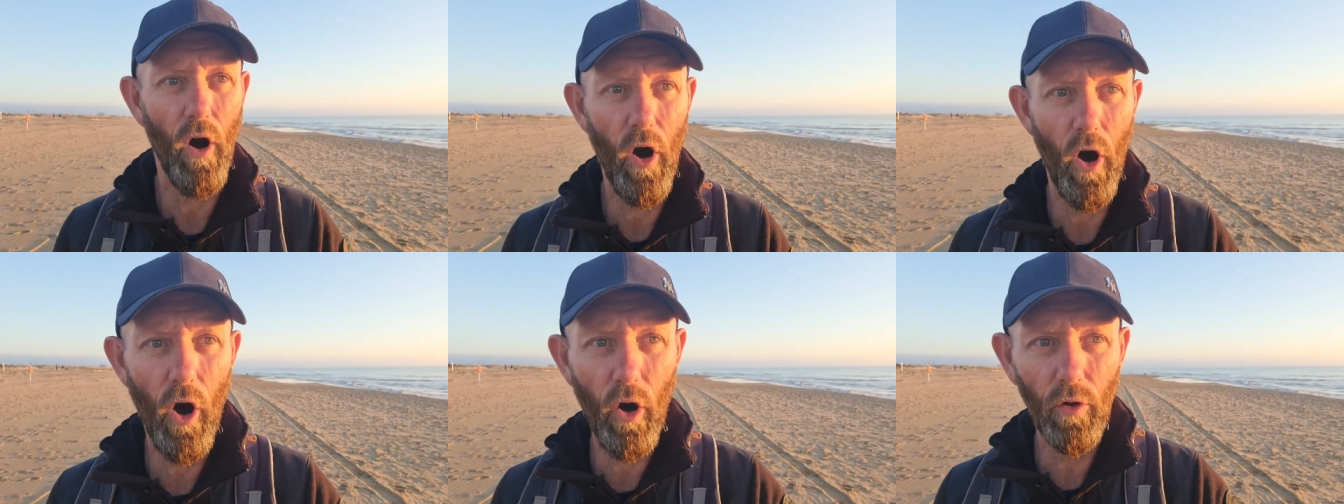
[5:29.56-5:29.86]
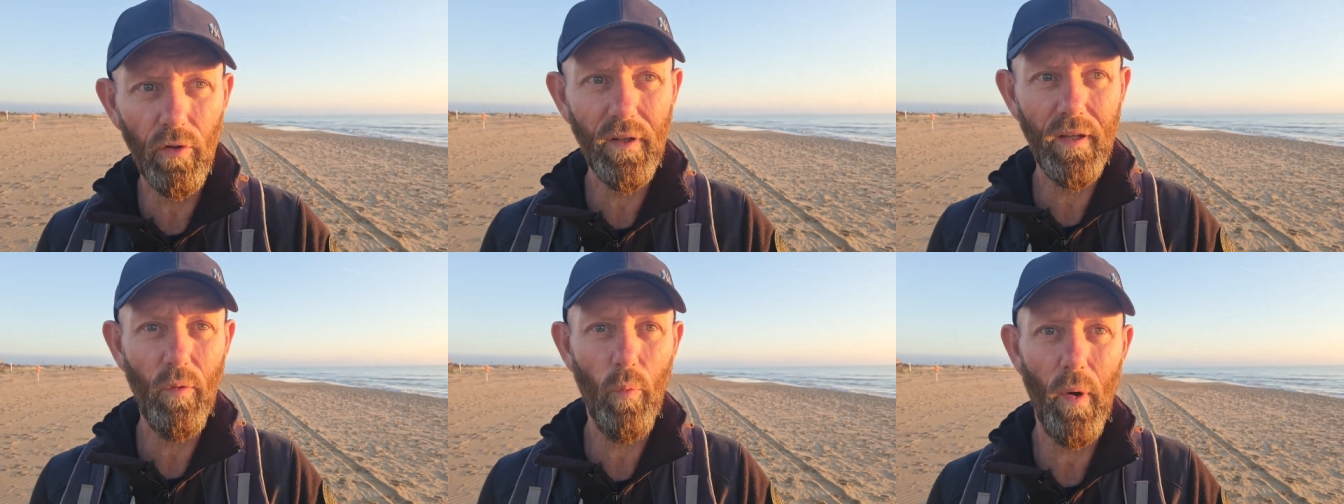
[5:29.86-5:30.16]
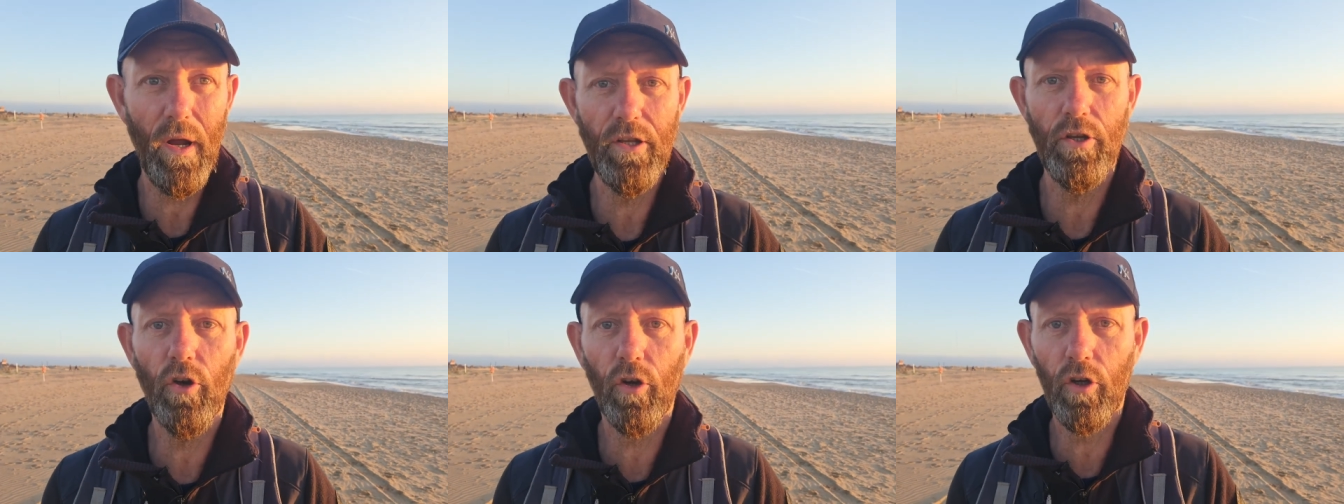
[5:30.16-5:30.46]
only
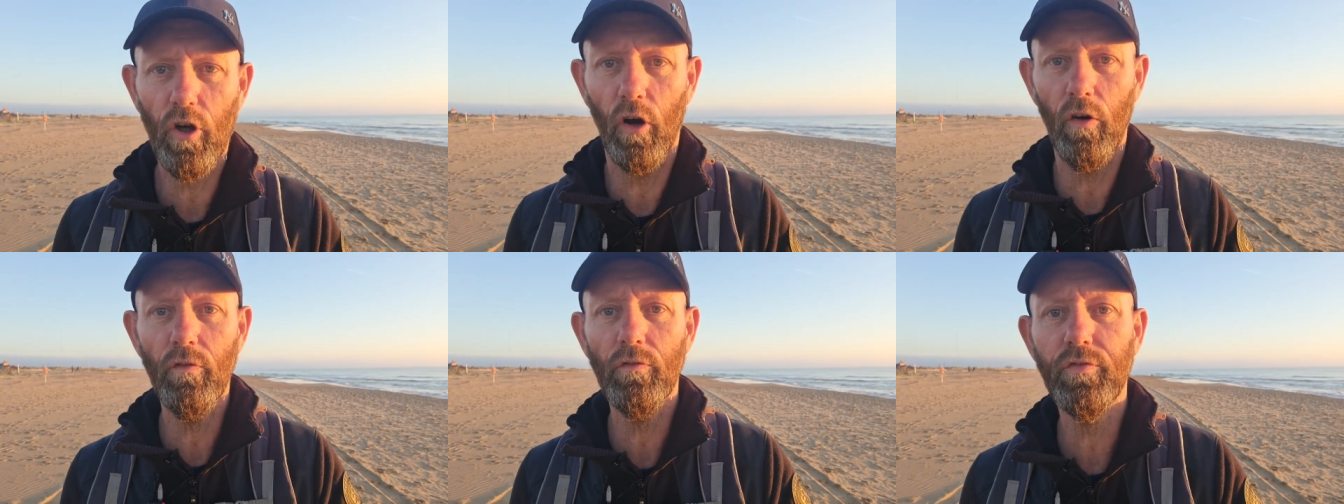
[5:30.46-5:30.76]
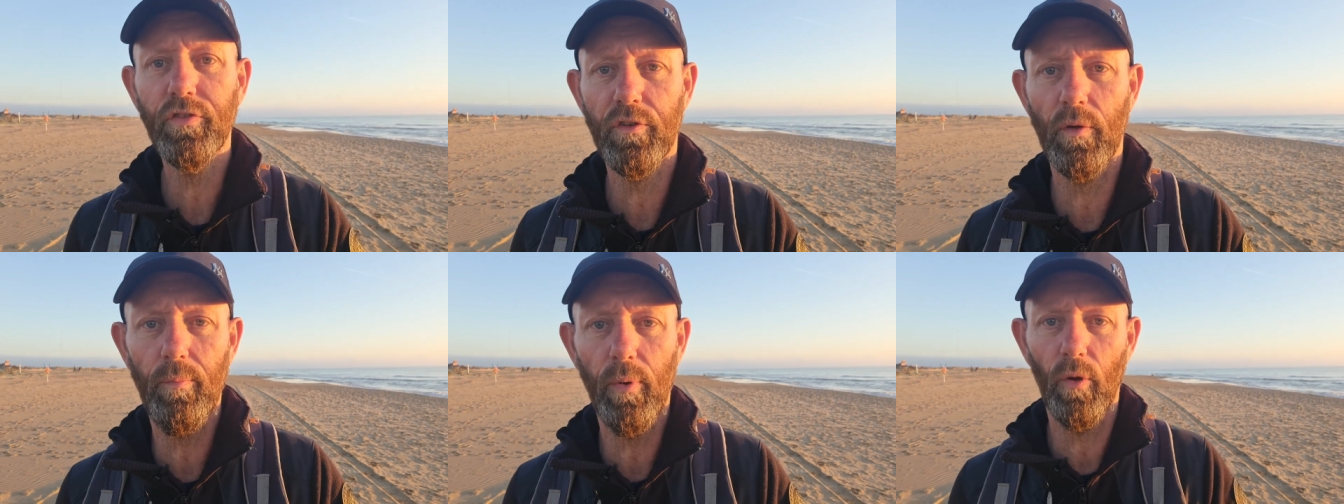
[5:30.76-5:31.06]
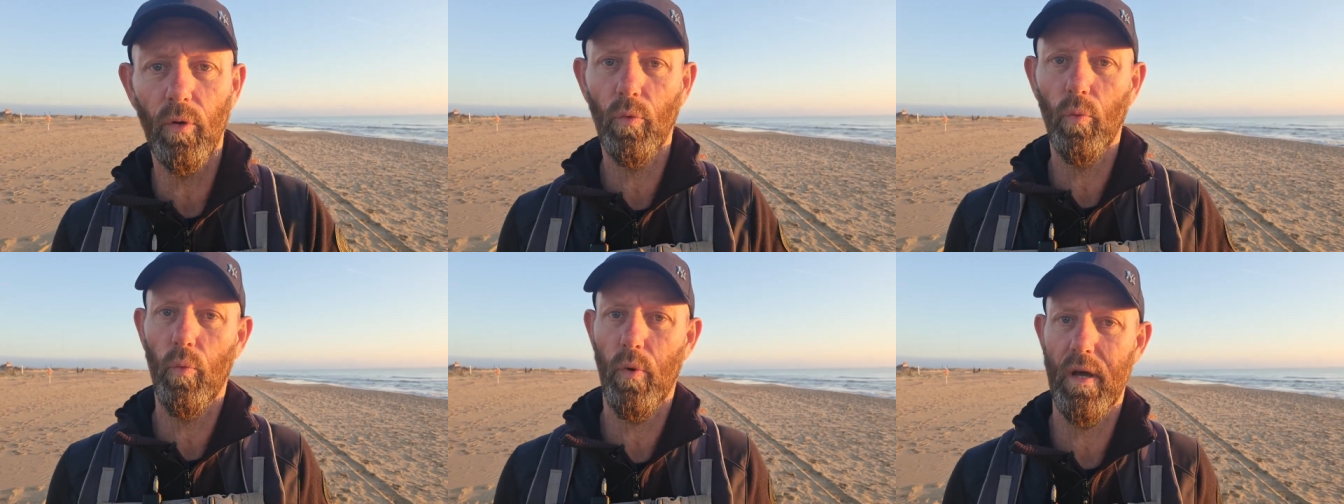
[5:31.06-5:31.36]
when you're
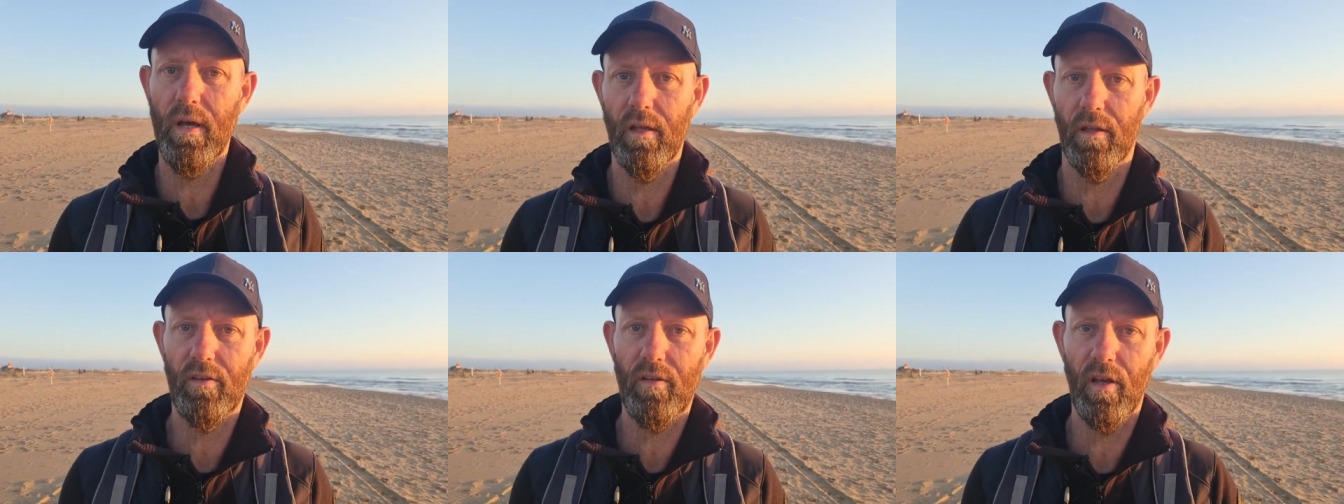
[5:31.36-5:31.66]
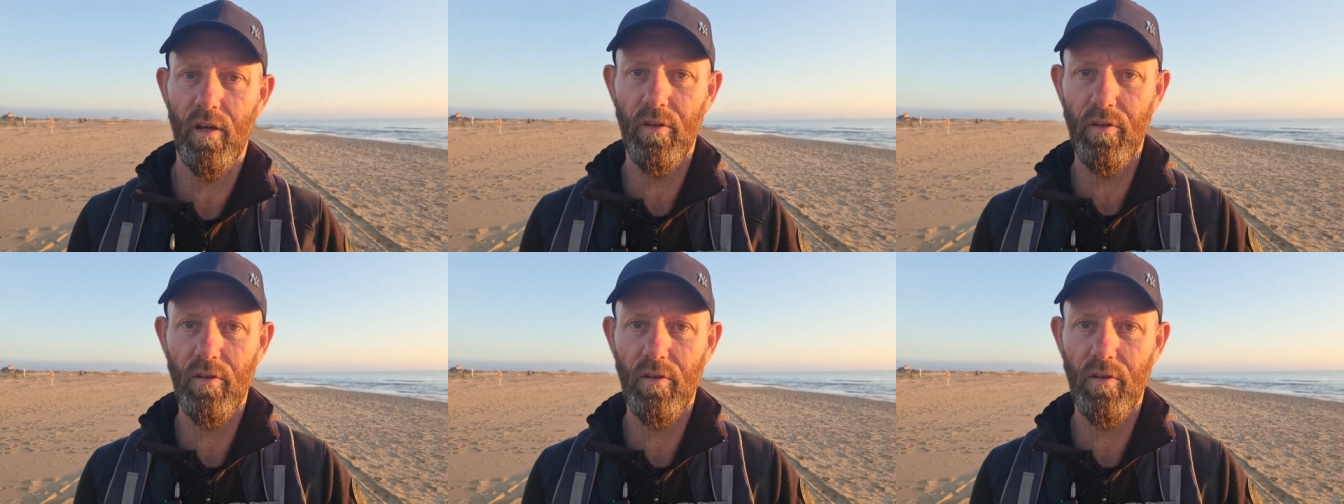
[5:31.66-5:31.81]
comfortable with